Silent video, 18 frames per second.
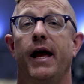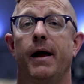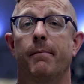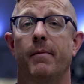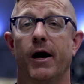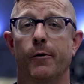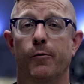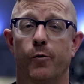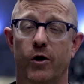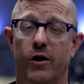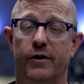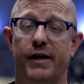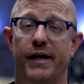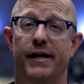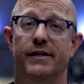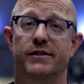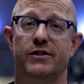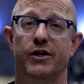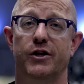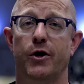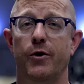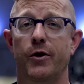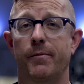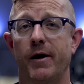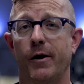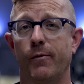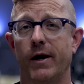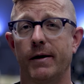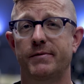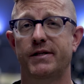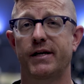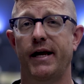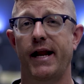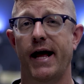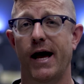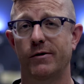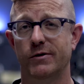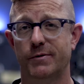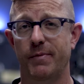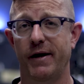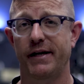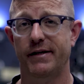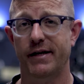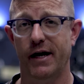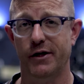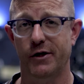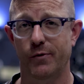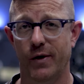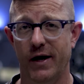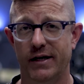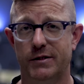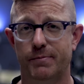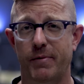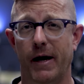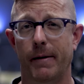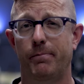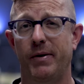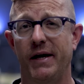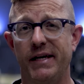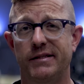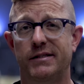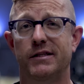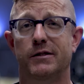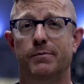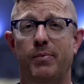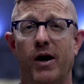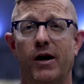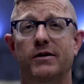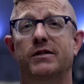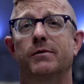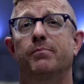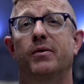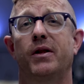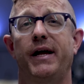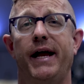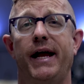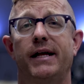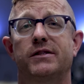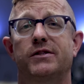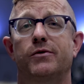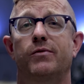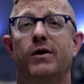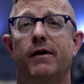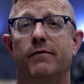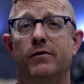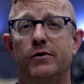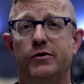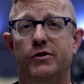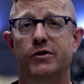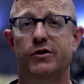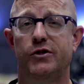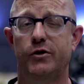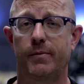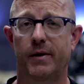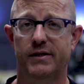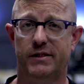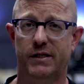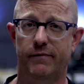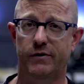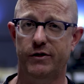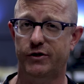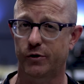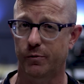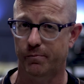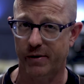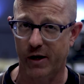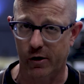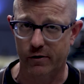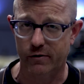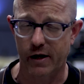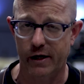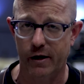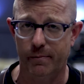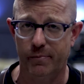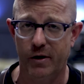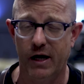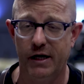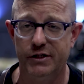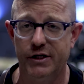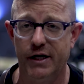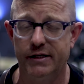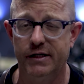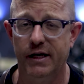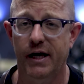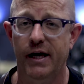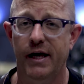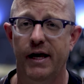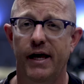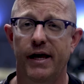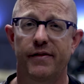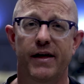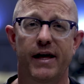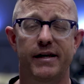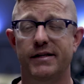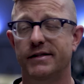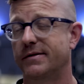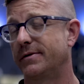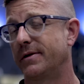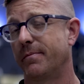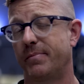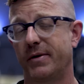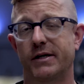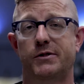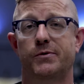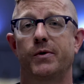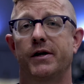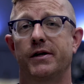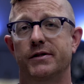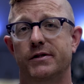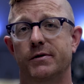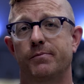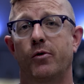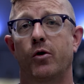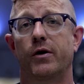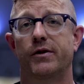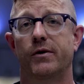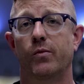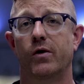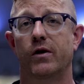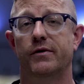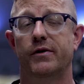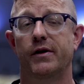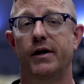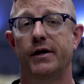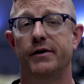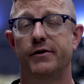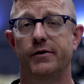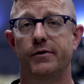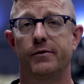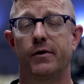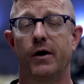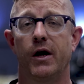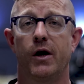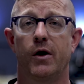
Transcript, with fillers: and my work is to go to my website, housemade.us, buy pieces, parts, and plans, the Revolution 2x72 belt grinder project. That is the best way to support the work that I do